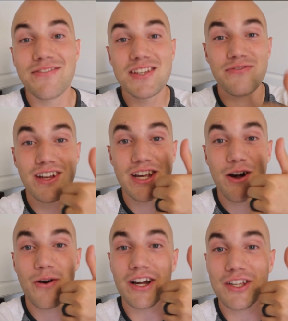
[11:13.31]
Give this
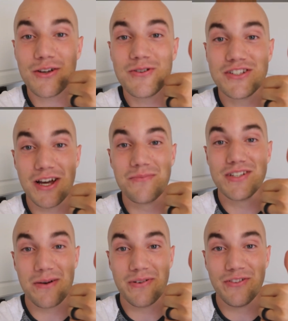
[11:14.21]
video a huge
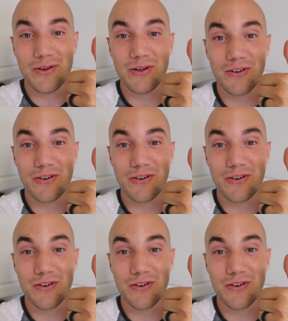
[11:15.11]
thumbs up if you